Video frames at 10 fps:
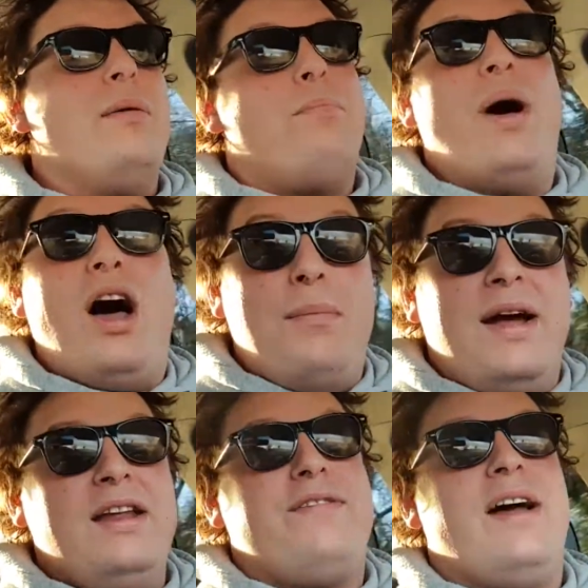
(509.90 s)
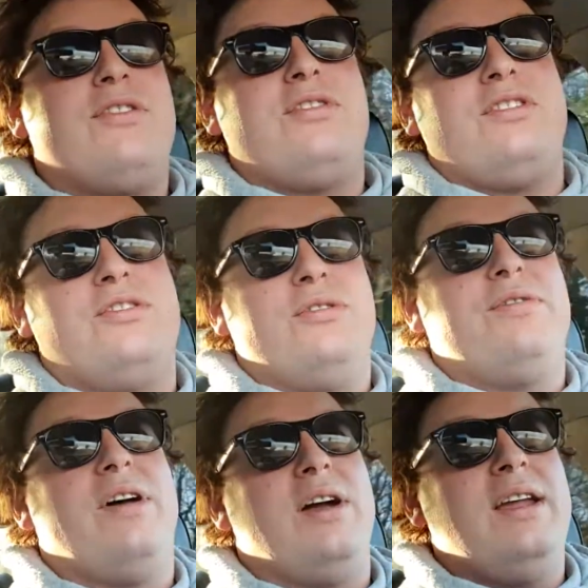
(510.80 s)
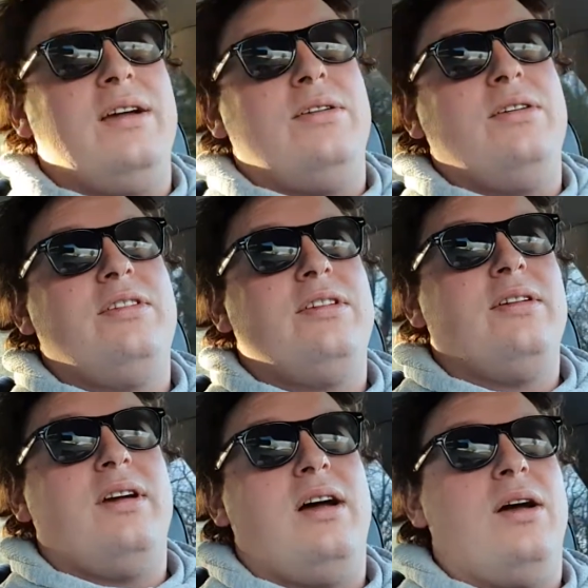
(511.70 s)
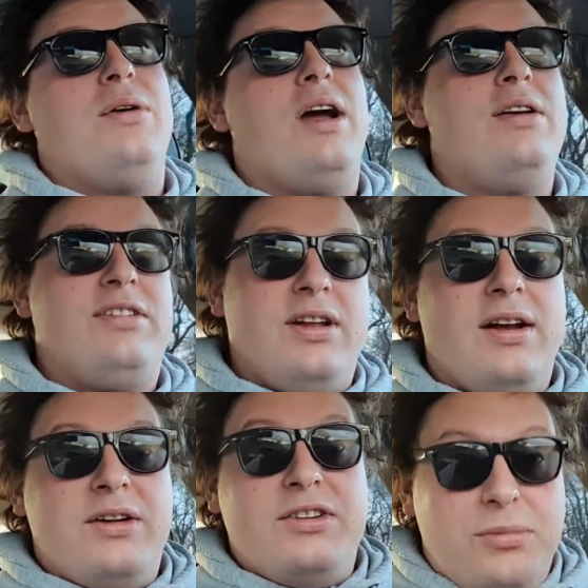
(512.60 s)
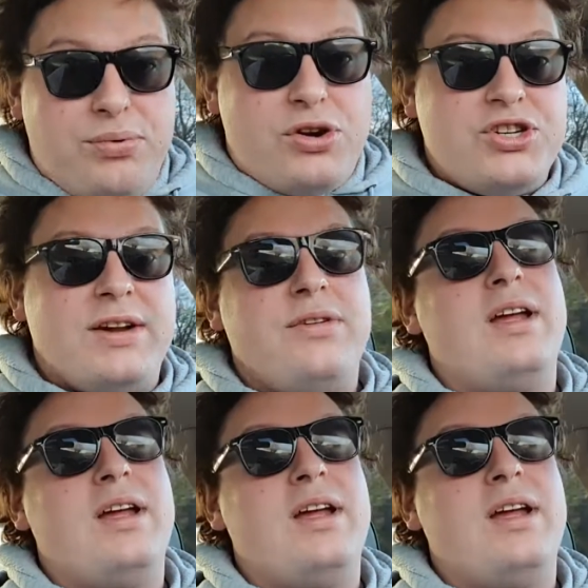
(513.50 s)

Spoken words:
part manufacturers and stuff that I use, I'm going to start doing some product